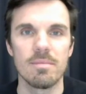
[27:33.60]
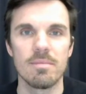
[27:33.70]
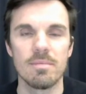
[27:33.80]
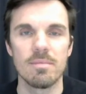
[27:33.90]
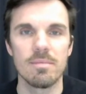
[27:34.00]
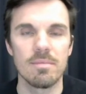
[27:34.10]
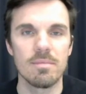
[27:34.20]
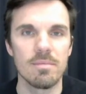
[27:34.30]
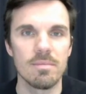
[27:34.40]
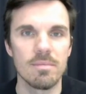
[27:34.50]

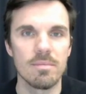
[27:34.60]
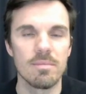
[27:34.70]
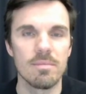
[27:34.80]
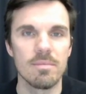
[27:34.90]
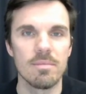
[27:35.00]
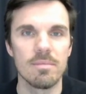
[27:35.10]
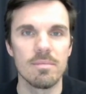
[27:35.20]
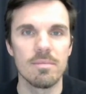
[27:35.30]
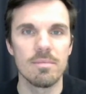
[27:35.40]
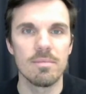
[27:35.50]

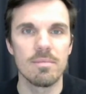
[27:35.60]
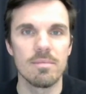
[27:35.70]
(silent)